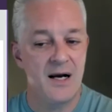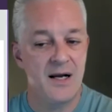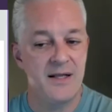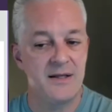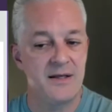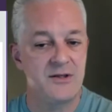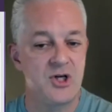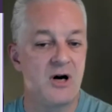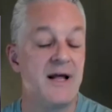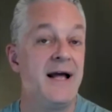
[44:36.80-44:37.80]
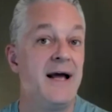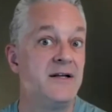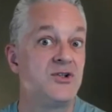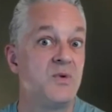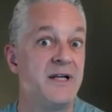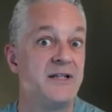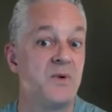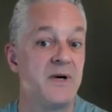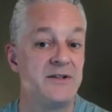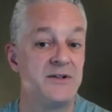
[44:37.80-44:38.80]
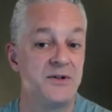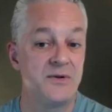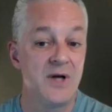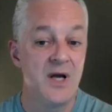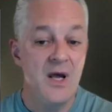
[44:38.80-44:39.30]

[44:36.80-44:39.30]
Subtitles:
in the chart ahead in 2022.